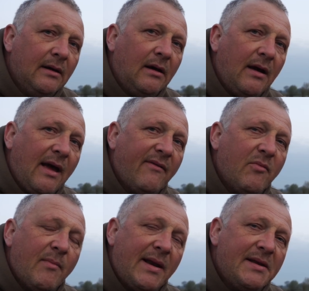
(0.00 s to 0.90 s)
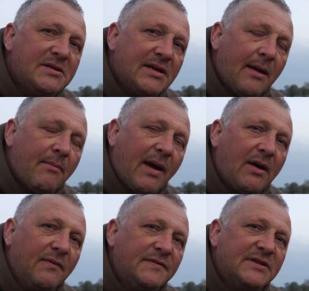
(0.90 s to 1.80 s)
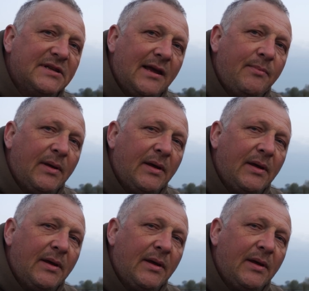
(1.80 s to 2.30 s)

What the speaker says: I haven't managed to get back off to sleep,